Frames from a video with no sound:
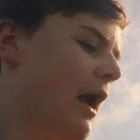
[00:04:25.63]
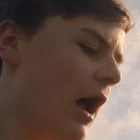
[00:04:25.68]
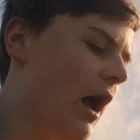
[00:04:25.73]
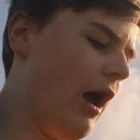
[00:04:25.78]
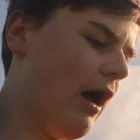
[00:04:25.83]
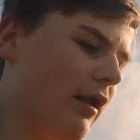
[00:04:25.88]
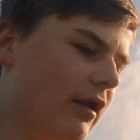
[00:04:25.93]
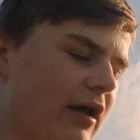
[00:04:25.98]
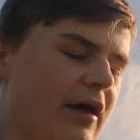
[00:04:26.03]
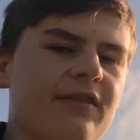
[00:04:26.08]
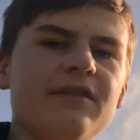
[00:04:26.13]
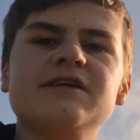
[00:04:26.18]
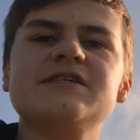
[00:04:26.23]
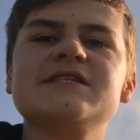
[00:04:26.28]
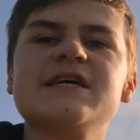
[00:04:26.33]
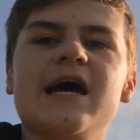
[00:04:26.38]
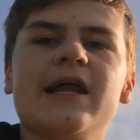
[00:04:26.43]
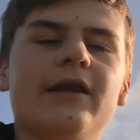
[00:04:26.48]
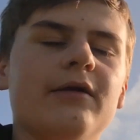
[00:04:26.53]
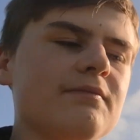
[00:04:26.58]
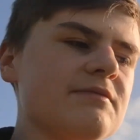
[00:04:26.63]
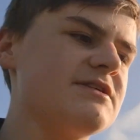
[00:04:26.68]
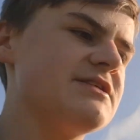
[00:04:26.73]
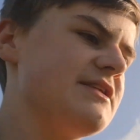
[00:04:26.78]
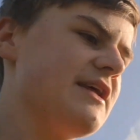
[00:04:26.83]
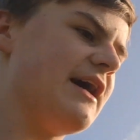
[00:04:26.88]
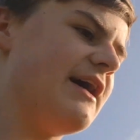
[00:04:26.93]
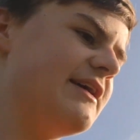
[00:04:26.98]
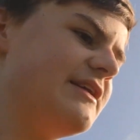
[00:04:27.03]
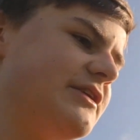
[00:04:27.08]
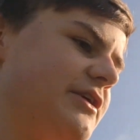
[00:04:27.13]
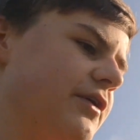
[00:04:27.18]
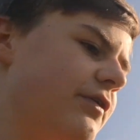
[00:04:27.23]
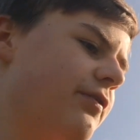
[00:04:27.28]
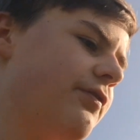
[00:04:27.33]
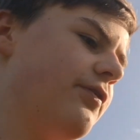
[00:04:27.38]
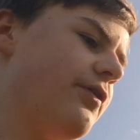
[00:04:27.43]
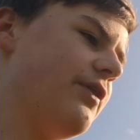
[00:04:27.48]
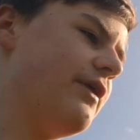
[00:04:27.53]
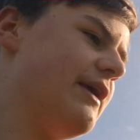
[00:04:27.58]
like they're setting up the stage
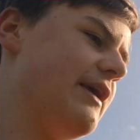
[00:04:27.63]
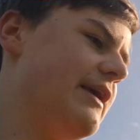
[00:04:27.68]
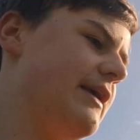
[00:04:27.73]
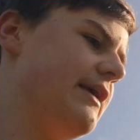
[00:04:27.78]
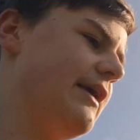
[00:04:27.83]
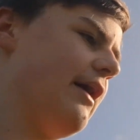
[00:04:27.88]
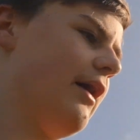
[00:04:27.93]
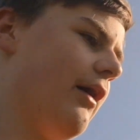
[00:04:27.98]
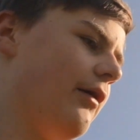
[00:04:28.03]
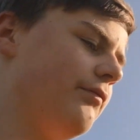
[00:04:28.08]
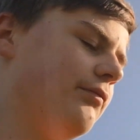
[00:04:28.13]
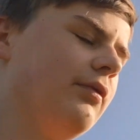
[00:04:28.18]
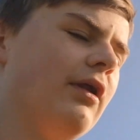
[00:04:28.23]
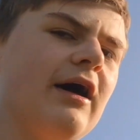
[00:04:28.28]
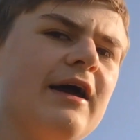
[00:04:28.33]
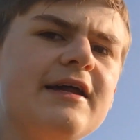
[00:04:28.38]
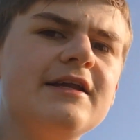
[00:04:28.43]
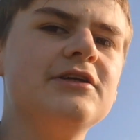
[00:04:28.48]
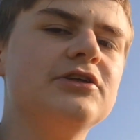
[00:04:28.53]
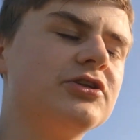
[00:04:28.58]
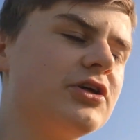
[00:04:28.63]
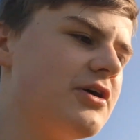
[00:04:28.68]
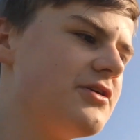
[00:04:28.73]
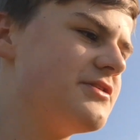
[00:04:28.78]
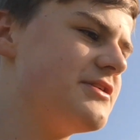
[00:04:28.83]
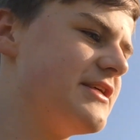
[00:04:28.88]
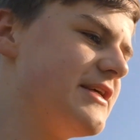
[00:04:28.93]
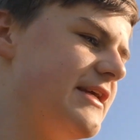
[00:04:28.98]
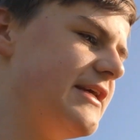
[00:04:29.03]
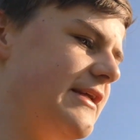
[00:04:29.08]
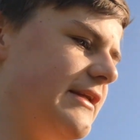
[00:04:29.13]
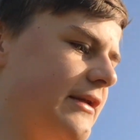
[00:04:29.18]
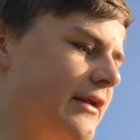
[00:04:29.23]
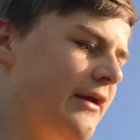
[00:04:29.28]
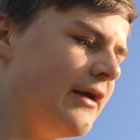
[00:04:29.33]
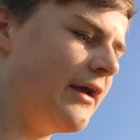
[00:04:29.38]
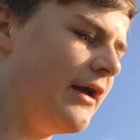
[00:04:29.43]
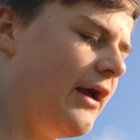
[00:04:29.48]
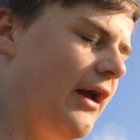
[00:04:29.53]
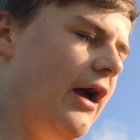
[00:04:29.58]
for the like intro scene,
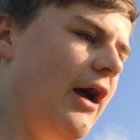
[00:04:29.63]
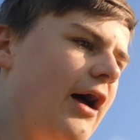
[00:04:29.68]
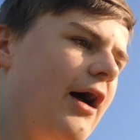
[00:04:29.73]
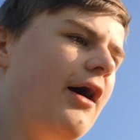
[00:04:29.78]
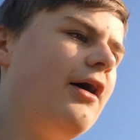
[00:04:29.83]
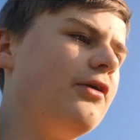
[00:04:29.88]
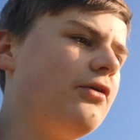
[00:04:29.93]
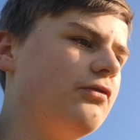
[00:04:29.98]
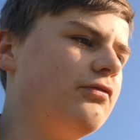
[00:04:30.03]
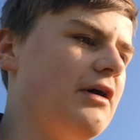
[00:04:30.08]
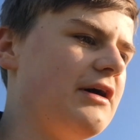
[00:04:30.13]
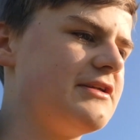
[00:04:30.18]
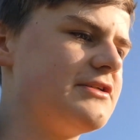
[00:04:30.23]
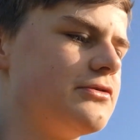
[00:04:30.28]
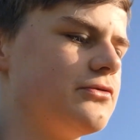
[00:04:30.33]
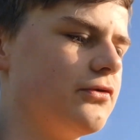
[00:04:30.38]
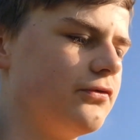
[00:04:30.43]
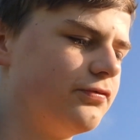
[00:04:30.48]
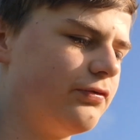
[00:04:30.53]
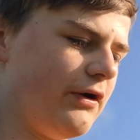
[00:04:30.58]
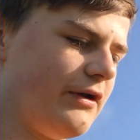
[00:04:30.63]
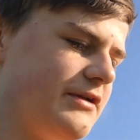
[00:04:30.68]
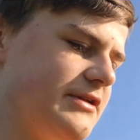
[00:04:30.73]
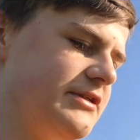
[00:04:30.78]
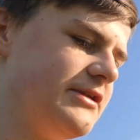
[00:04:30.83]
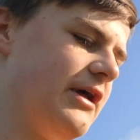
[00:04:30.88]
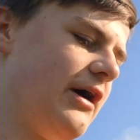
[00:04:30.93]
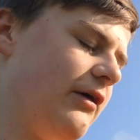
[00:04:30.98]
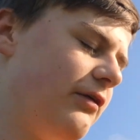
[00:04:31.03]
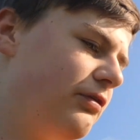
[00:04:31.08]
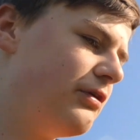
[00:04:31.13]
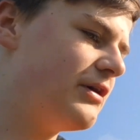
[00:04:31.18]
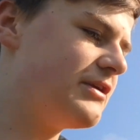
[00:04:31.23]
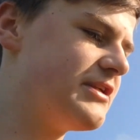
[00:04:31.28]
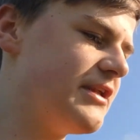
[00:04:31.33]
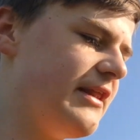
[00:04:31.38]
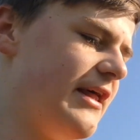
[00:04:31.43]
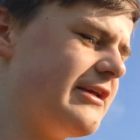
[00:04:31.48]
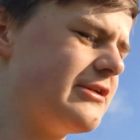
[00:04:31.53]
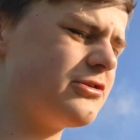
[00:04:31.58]
and all that sort of fun stuff.
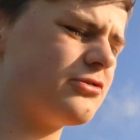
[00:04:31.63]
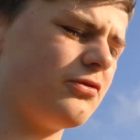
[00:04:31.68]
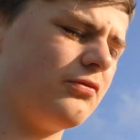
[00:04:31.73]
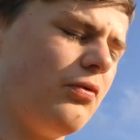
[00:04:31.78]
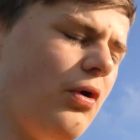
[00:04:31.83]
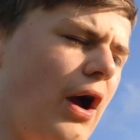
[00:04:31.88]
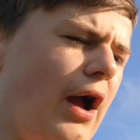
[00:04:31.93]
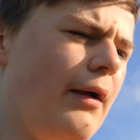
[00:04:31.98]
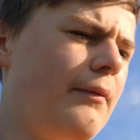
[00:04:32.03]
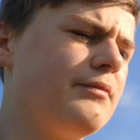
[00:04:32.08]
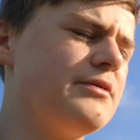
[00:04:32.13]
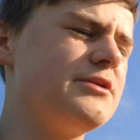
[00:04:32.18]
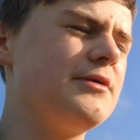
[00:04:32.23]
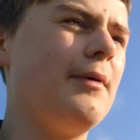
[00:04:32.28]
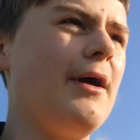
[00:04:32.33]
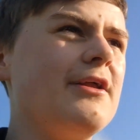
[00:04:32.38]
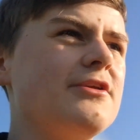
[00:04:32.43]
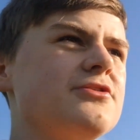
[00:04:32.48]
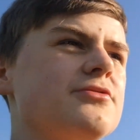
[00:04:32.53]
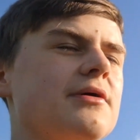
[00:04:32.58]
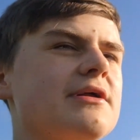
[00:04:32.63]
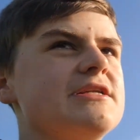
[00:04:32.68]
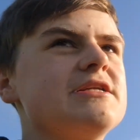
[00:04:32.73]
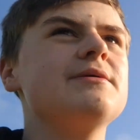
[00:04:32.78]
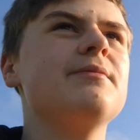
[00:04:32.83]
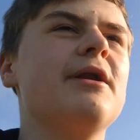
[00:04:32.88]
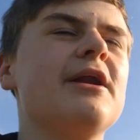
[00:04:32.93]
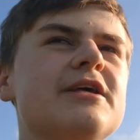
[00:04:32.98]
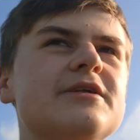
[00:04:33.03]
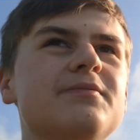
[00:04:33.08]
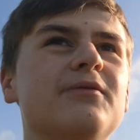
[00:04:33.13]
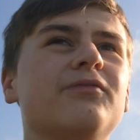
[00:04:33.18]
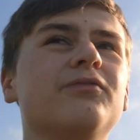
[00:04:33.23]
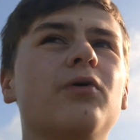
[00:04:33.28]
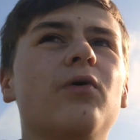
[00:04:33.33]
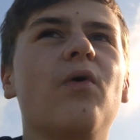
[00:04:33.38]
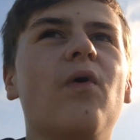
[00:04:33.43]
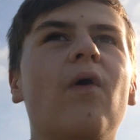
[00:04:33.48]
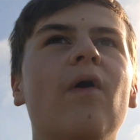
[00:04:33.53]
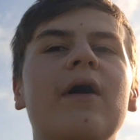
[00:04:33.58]
So that's sort of what happens about 20 minutes
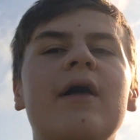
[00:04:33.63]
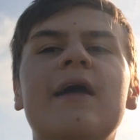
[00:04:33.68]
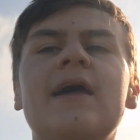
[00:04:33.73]
before.